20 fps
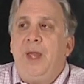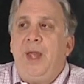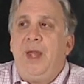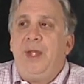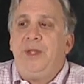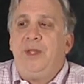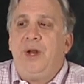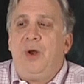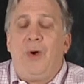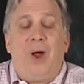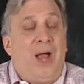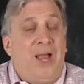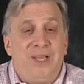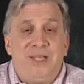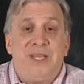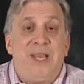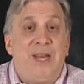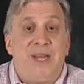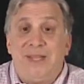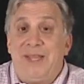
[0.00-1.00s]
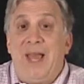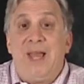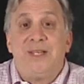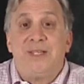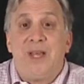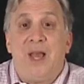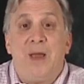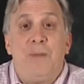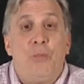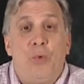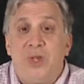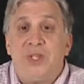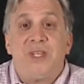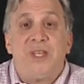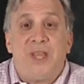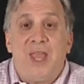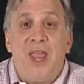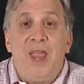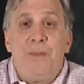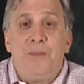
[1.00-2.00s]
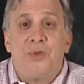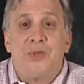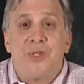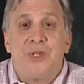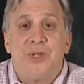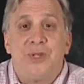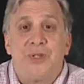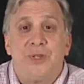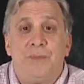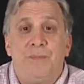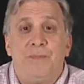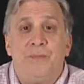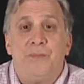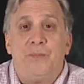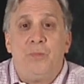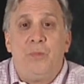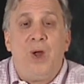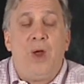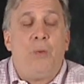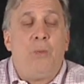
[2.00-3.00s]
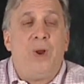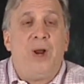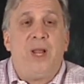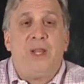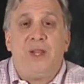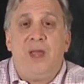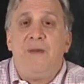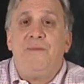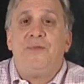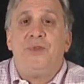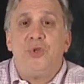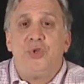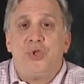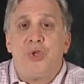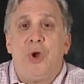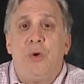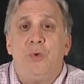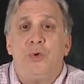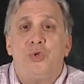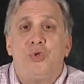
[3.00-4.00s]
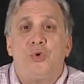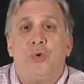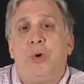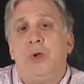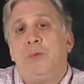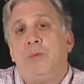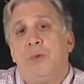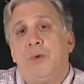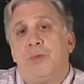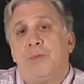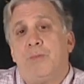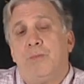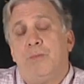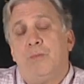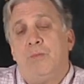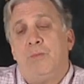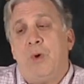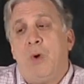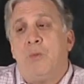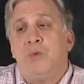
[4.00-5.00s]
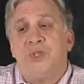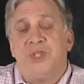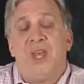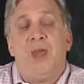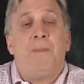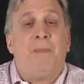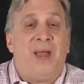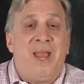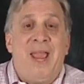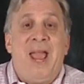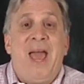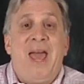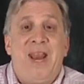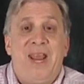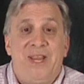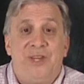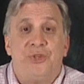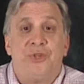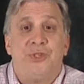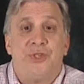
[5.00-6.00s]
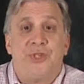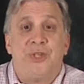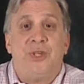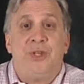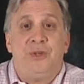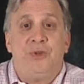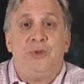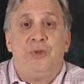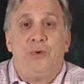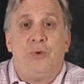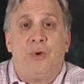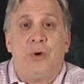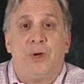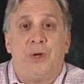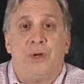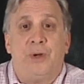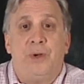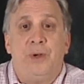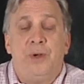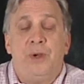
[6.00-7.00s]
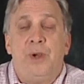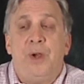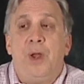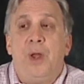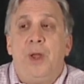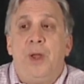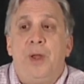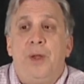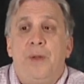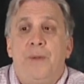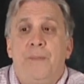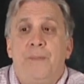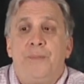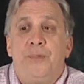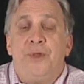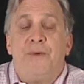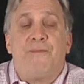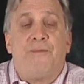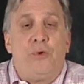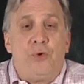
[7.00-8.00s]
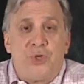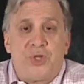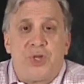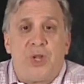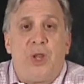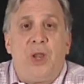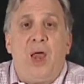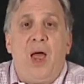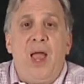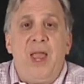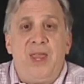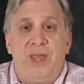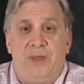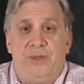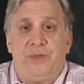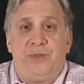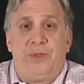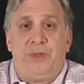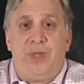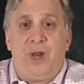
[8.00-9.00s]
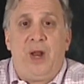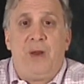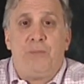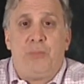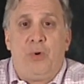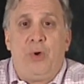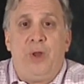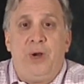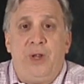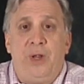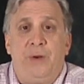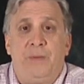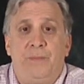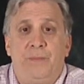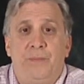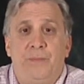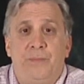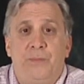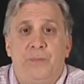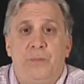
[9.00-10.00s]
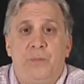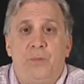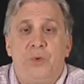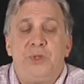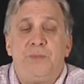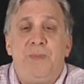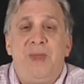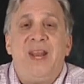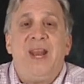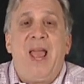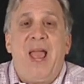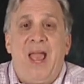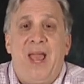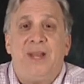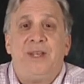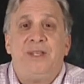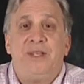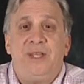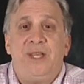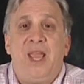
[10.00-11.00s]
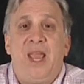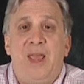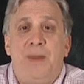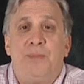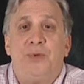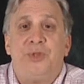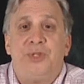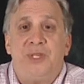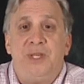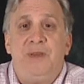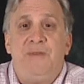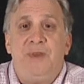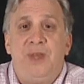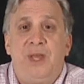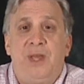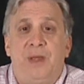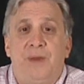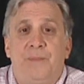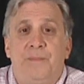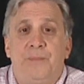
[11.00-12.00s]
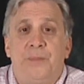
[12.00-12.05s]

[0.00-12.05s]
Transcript: And you know, I said at that time, what's a cable system? Well, when I left the show and joined with what was then my ad agency in New York, the first client that I brought in was Manhattan Cable TV,